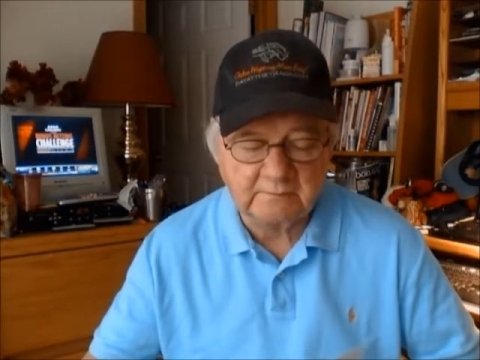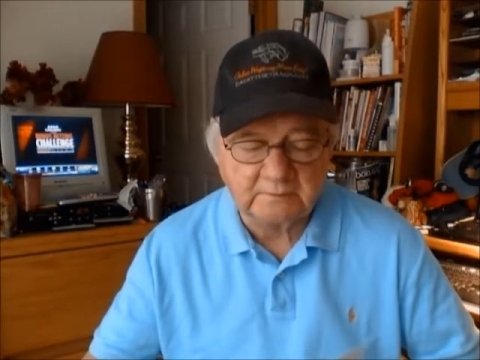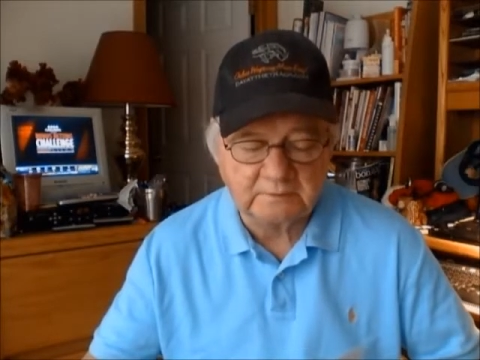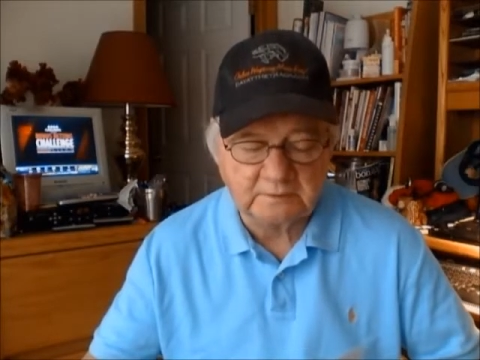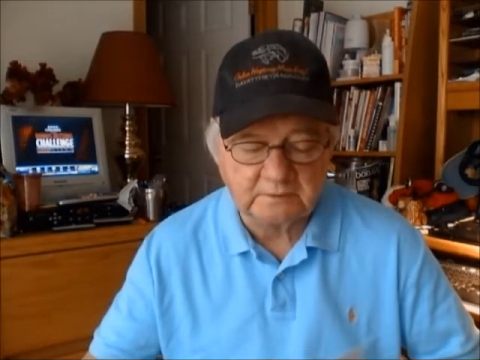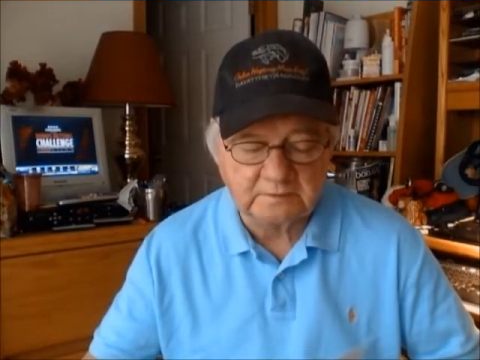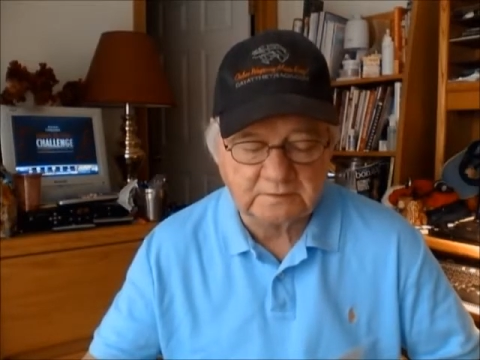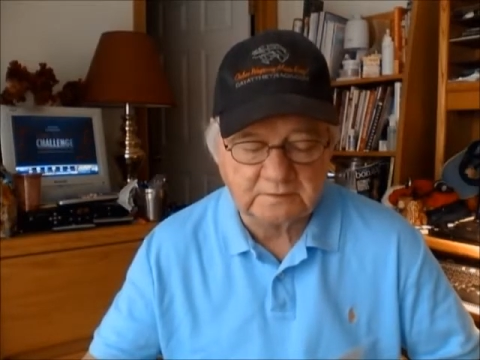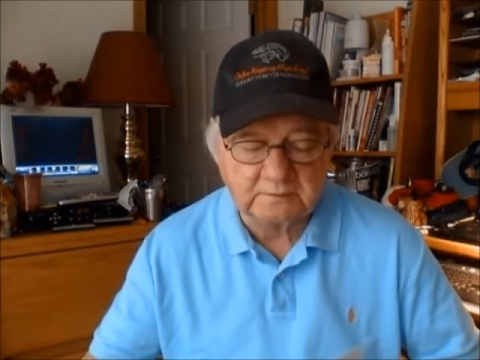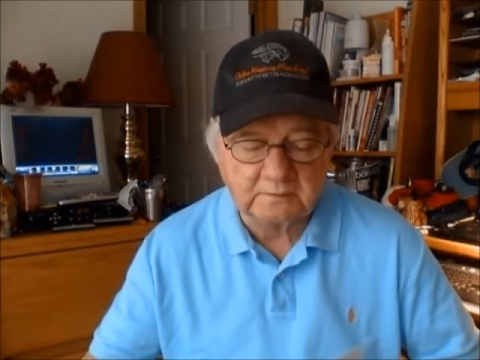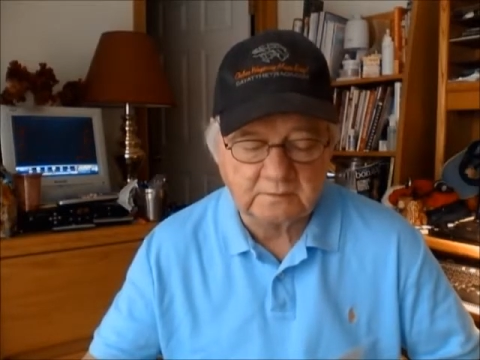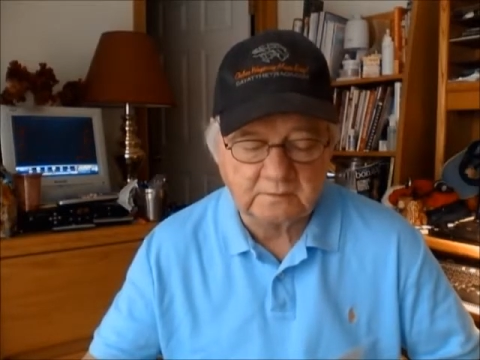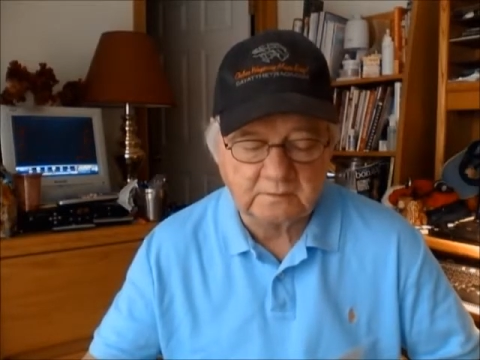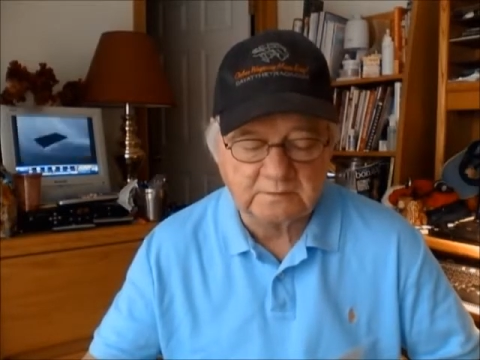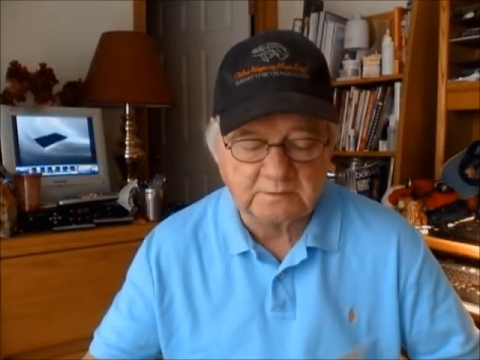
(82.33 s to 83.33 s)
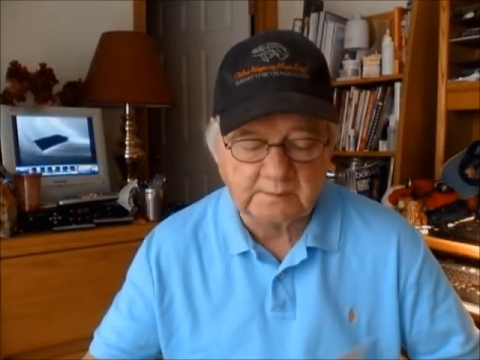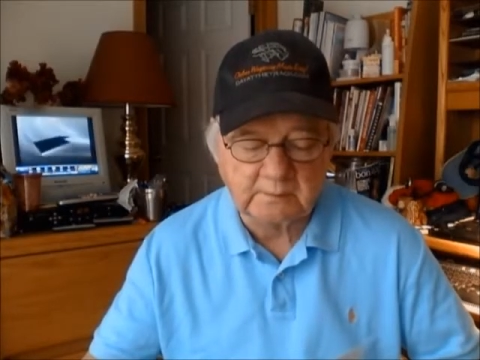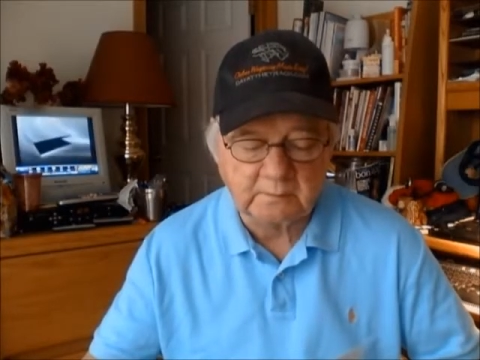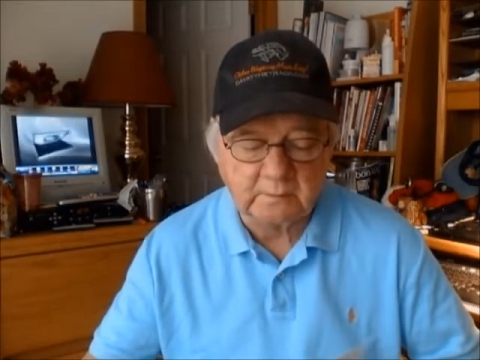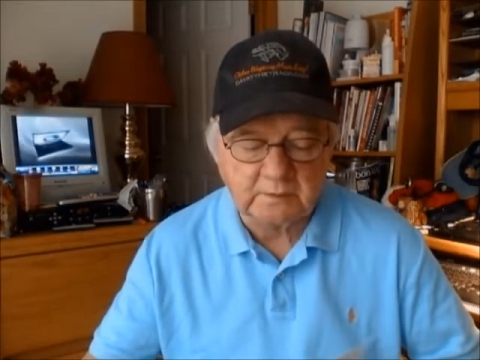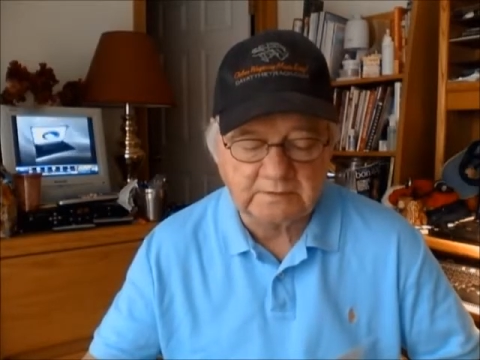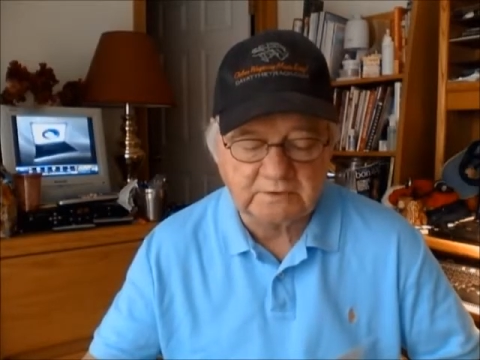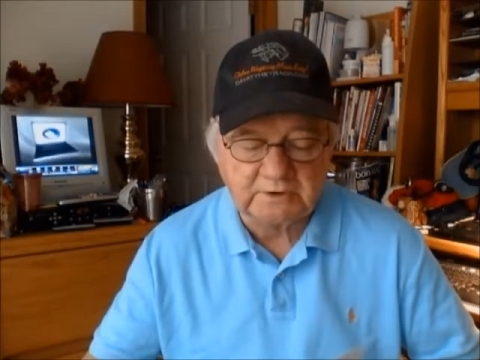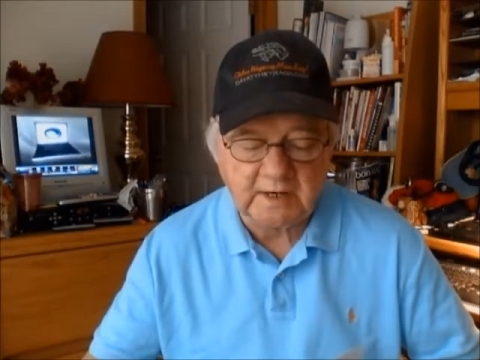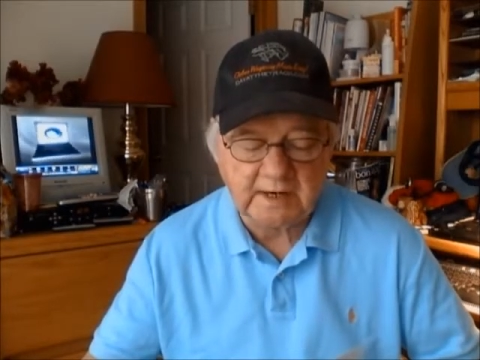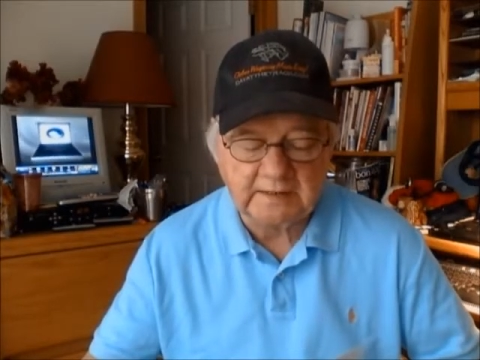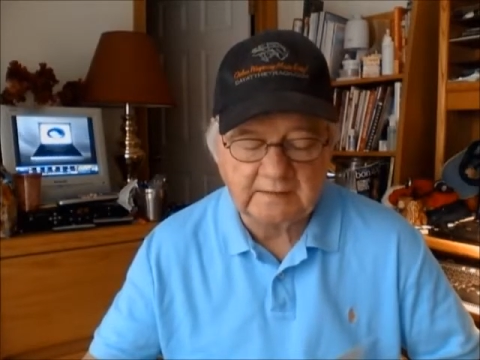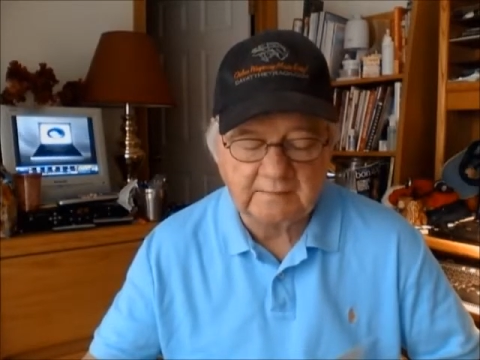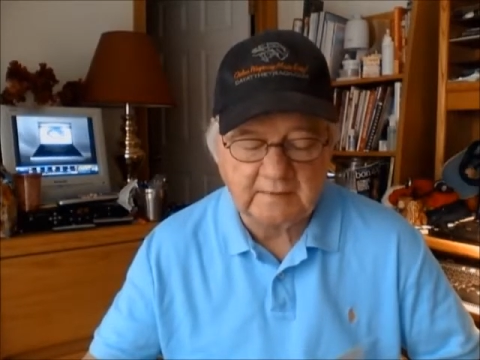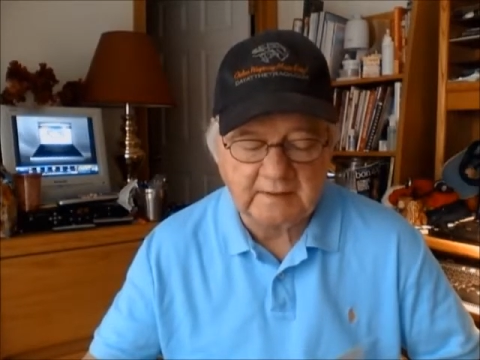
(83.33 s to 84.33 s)
which also includes number 1,
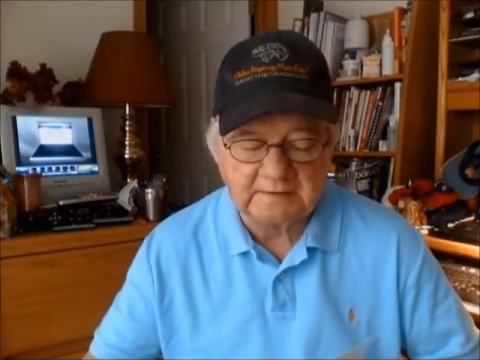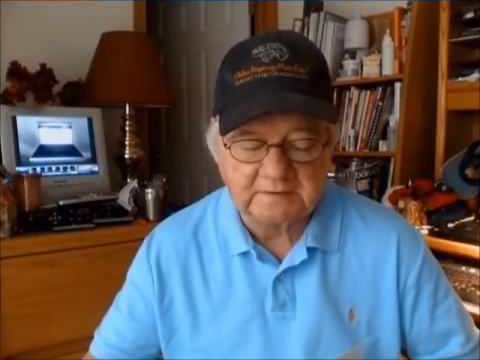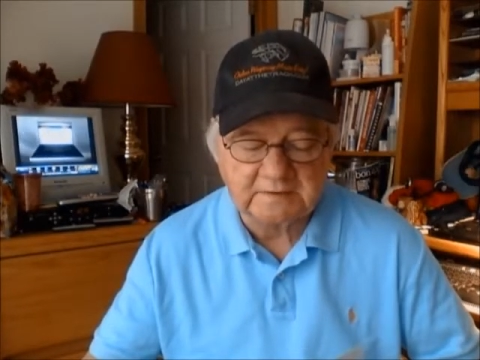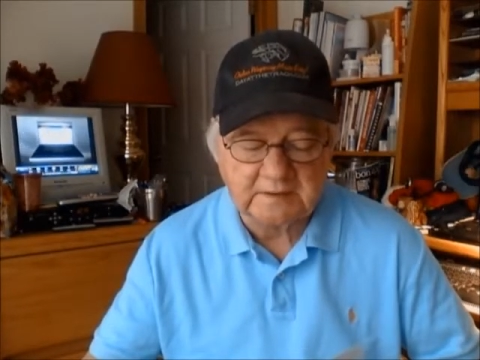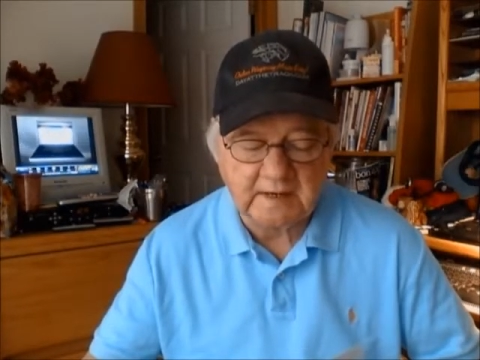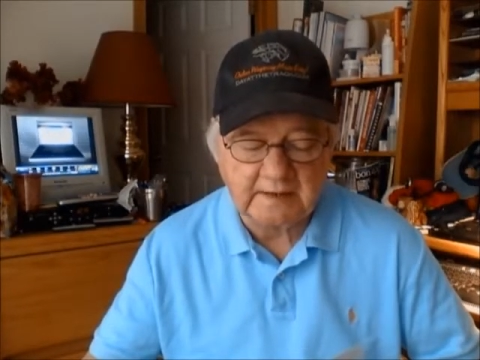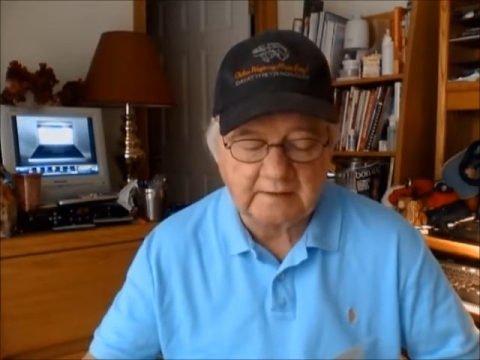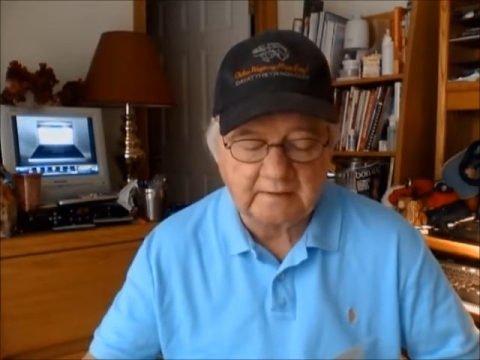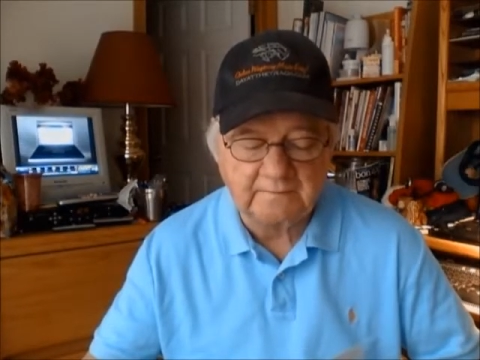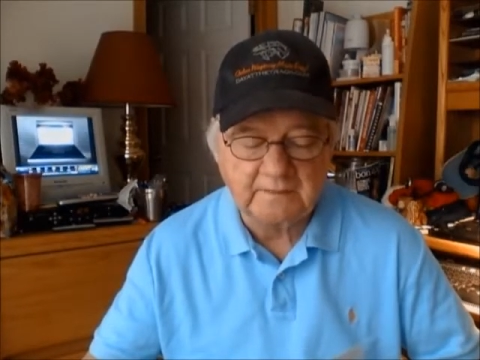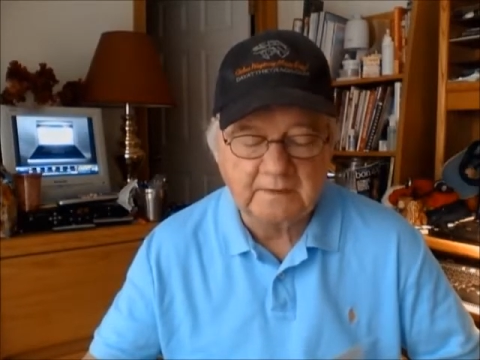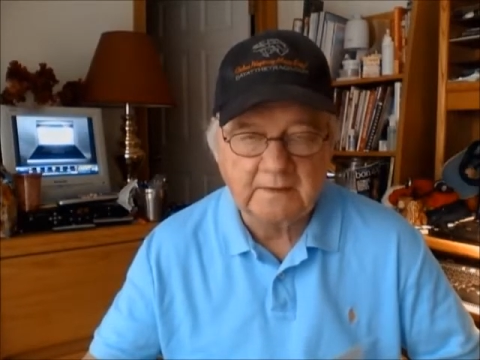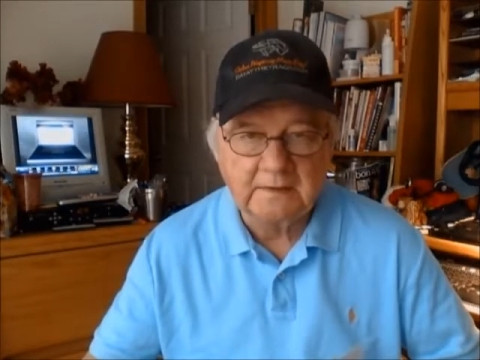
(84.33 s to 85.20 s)
Jack and My Style,